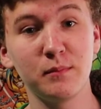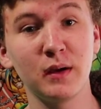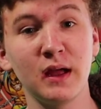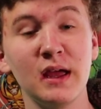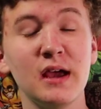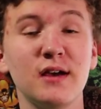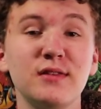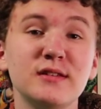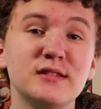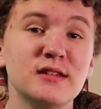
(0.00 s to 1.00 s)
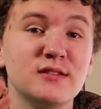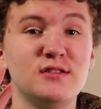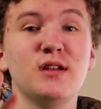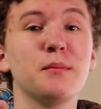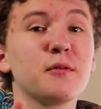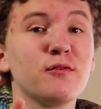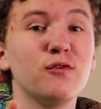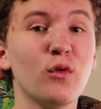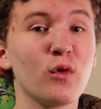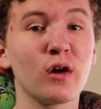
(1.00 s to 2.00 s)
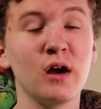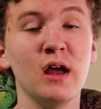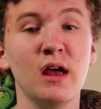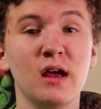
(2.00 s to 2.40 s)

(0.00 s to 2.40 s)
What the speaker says: but this is number 4.